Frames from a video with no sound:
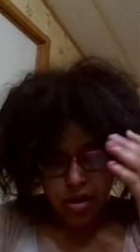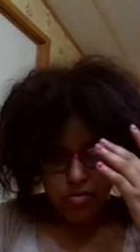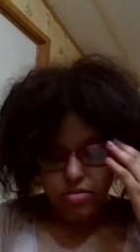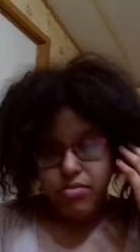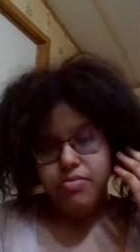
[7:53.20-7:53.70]

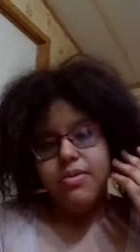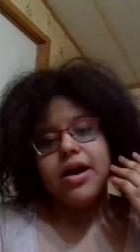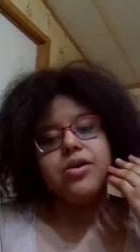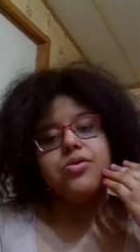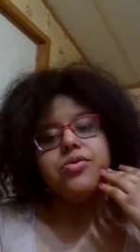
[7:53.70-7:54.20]
I
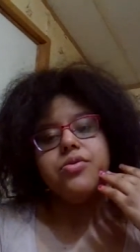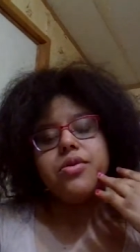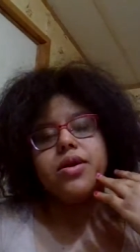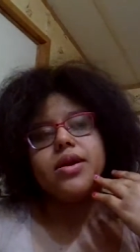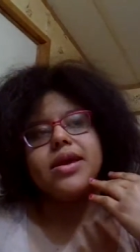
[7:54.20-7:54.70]

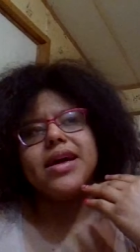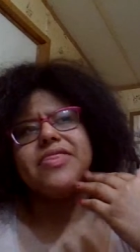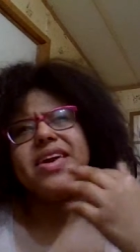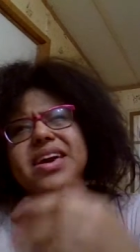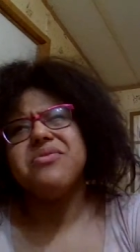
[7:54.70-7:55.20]
Googled it. And I
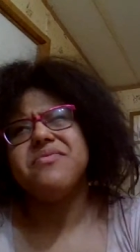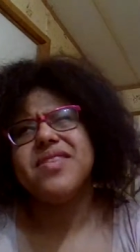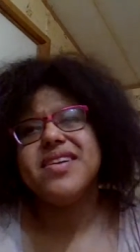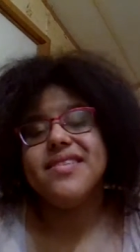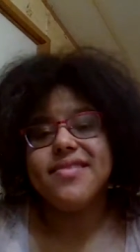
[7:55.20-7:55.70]
think it
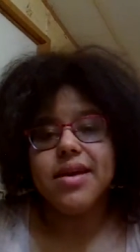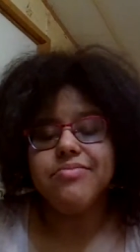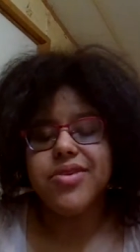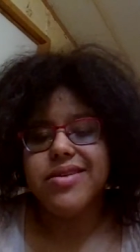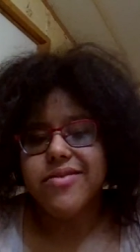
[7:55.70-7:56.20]
did say
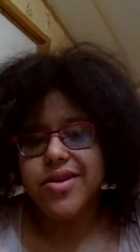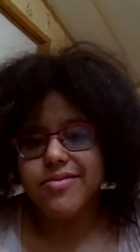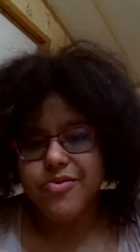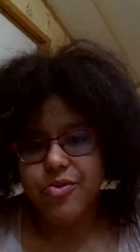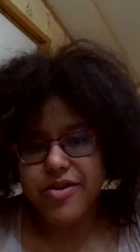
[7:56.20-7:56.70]

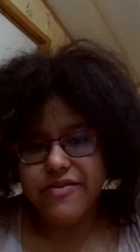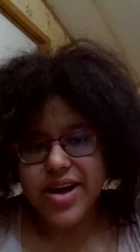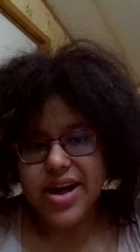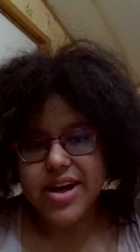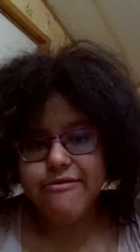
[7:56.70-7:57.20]
Proverbs 1 5.
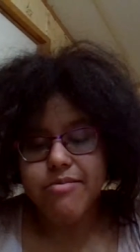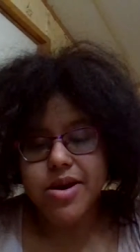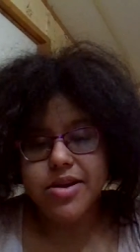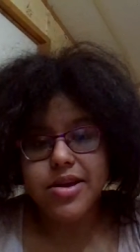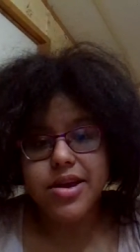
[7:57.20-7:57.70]

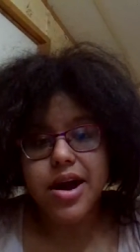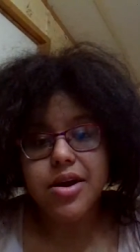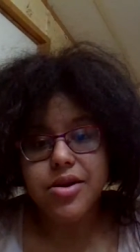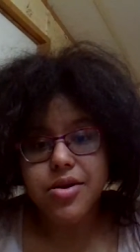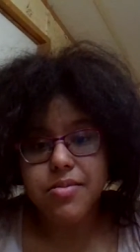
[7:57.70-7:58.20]
But
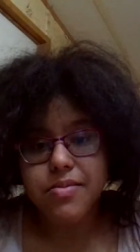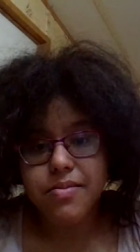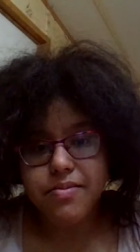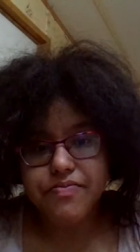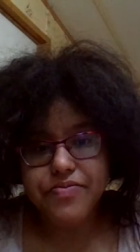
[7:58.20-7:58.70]
y'all know the
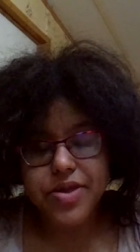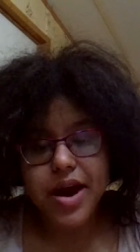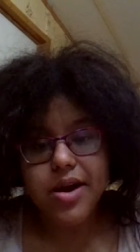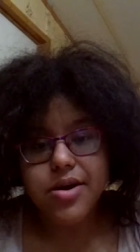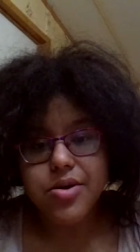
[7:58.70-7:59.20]

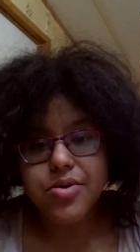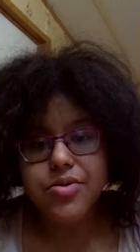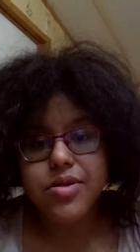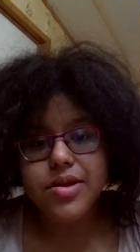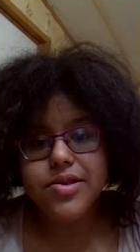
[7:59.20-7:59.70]
y'all can
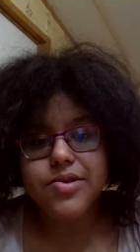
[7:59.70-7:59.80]
Google it